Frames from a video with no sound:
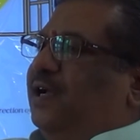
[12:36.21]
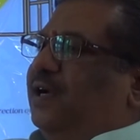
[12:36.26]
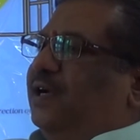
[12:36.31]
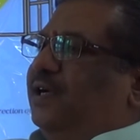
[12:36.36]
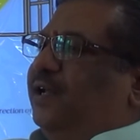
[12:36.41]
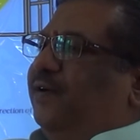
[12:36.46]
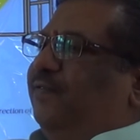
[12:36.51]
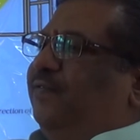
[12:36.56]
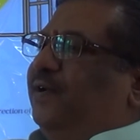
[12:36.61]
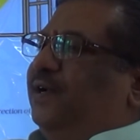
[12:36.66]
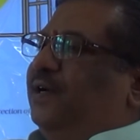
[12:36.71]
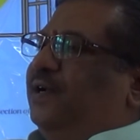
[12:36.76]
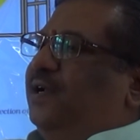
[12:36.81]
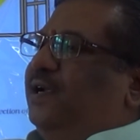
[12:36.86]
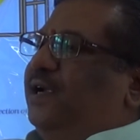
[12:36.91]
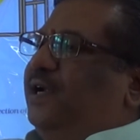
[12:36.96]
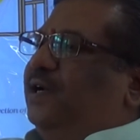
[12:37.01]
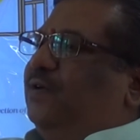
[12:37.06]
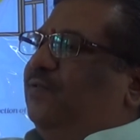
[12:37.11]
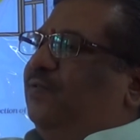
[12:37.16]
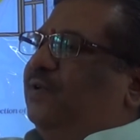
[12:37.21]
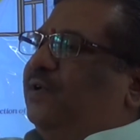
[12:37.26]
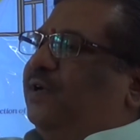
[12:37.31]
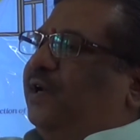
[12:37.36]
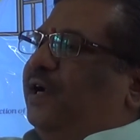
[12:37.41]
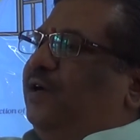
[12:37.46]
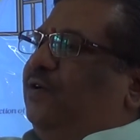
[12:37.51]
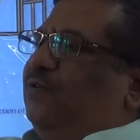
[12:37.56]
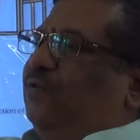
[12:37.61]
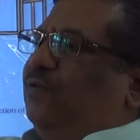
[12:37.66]
definitely it will
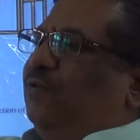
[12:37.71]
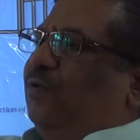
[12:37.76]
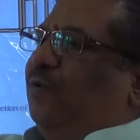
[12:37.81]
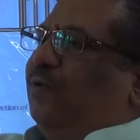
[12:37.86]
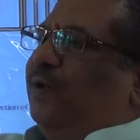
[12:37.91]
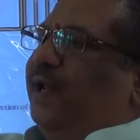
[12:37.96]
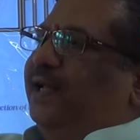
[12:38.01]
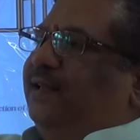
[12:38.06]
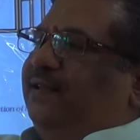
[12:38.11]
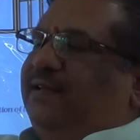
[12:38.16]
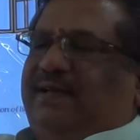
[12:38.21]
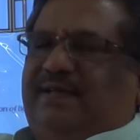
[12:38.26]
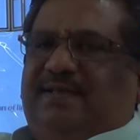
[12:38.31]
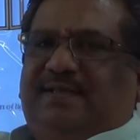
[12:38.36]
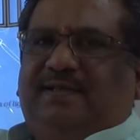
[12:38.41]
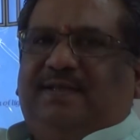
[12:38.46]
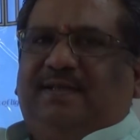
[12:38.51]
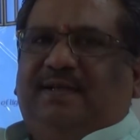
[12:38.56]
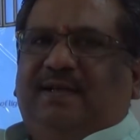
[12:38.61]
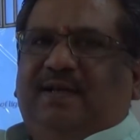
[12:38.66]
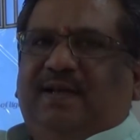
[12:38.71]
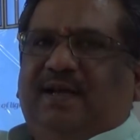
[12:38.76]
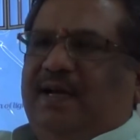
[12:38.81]
try to grow like this.